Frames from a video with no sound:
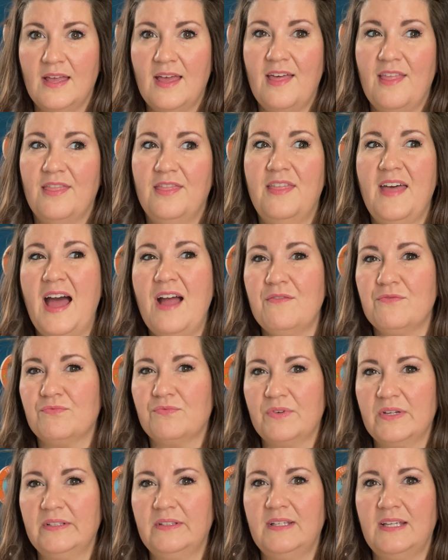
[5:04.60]
That
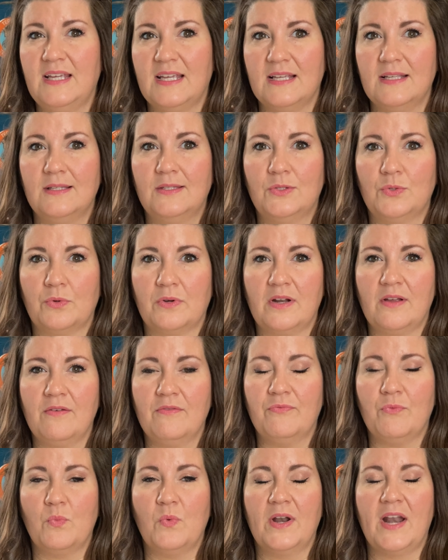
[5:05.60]
really is sort of
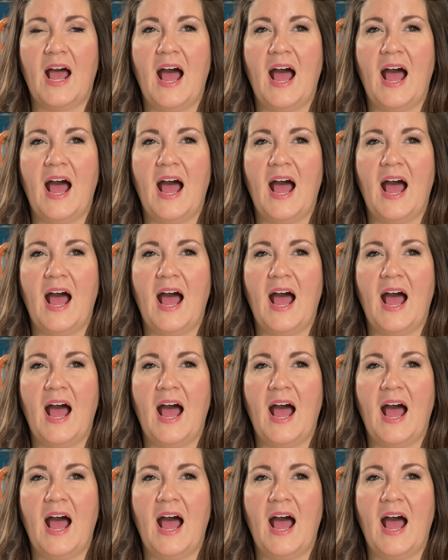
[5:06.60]
what